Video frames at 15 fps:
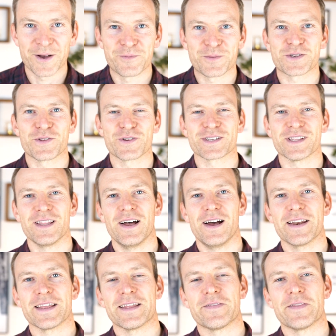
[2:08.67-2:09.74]
So there's a
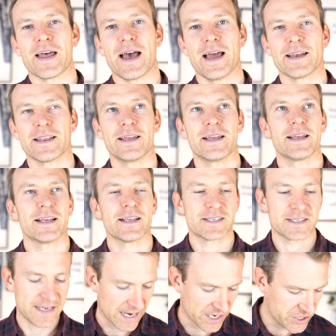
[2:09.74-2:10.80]
lot in that
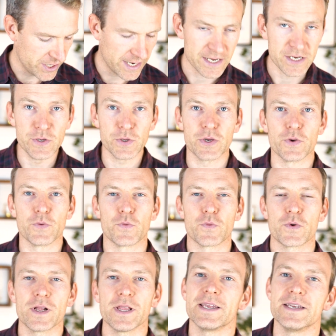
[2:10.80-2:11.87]
section, and you could
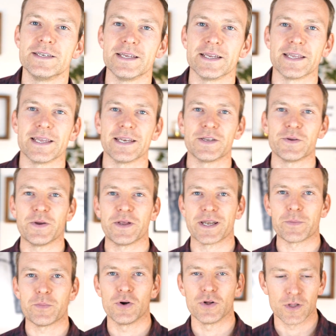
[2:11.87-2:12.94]
really dig into it
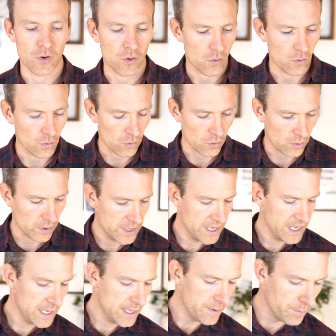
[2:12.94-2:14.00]
and pull a whole
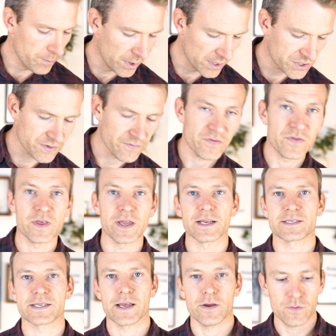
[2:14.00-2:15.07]
bunch of
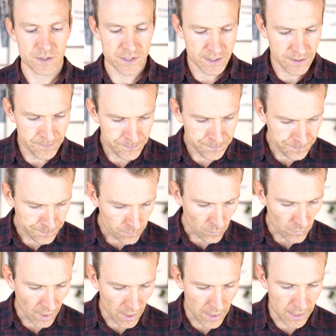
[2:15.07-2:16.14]
things out.
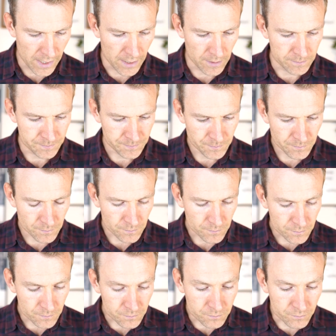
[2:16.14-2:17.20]

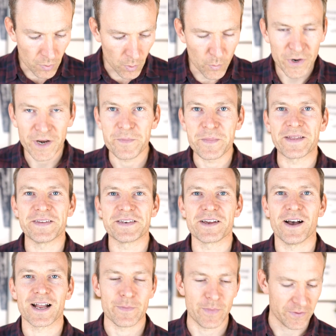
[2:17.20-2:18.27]
But we're going to mainly
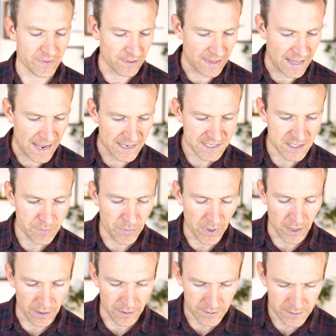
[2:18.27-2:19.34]
talk about the last
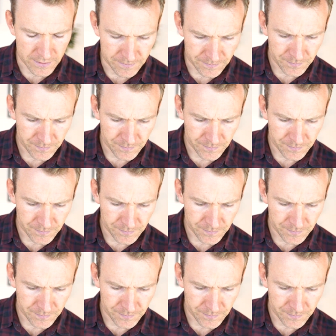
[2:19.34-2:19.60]
part.